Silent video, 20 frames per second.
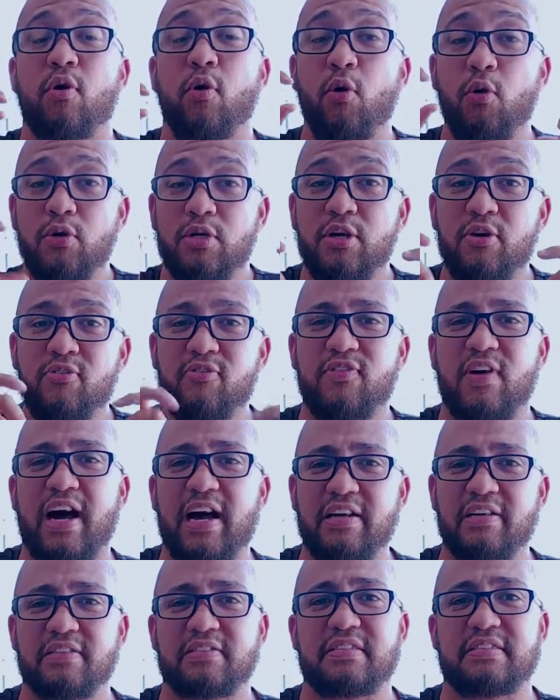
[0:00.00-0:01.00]
audio
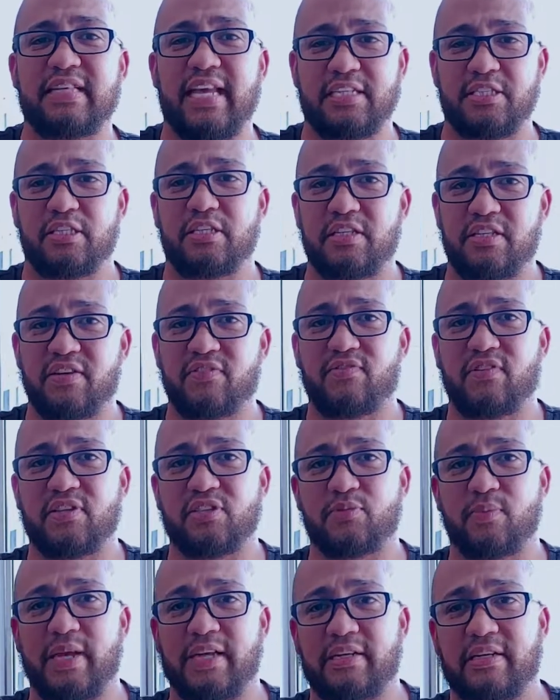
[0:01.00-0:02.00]
files is actually the difference
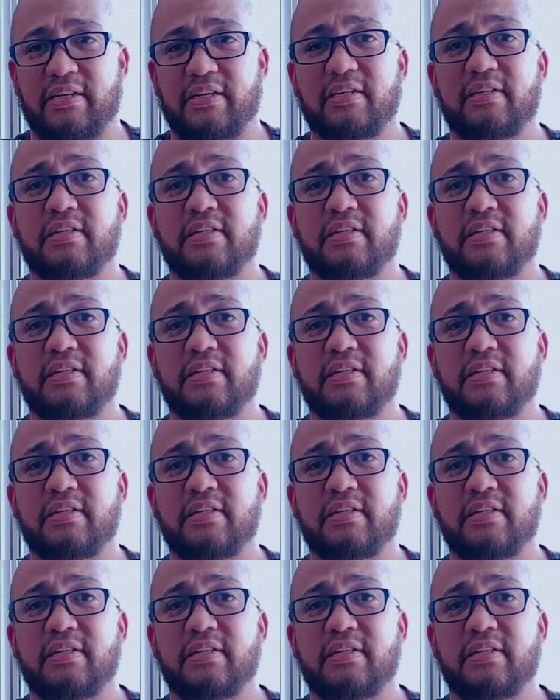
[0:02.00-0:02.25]
maker.